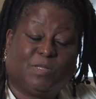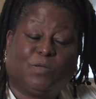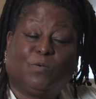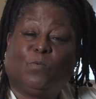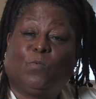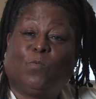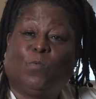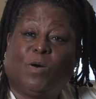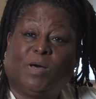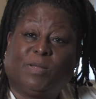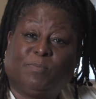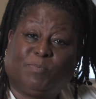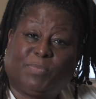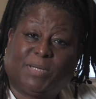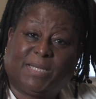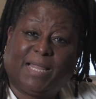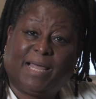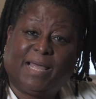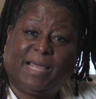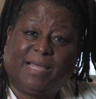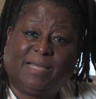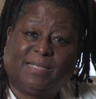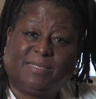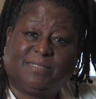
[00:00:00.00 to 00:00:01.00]
One
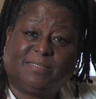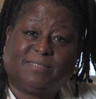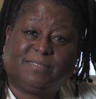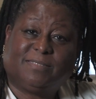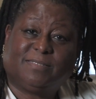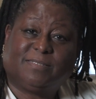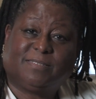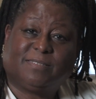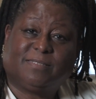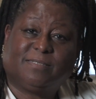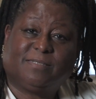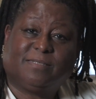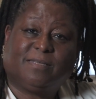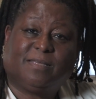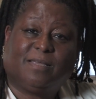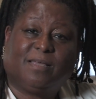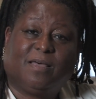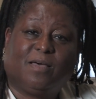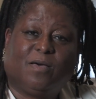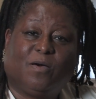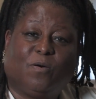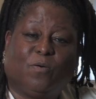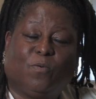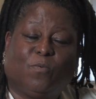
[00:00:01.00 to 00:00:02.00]
plants,
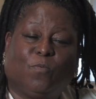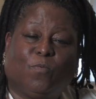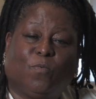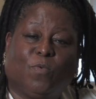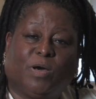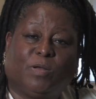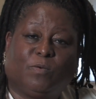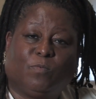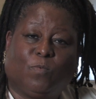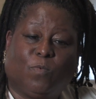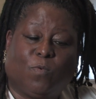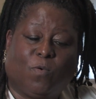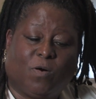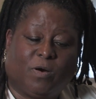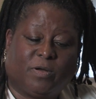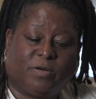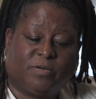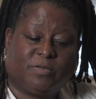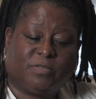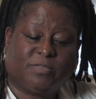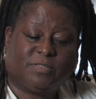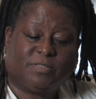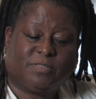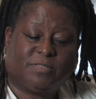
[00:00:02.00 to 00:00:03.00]
one
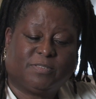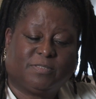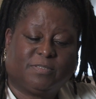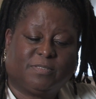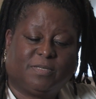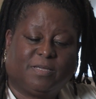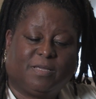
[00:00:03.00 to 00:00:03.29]
waters,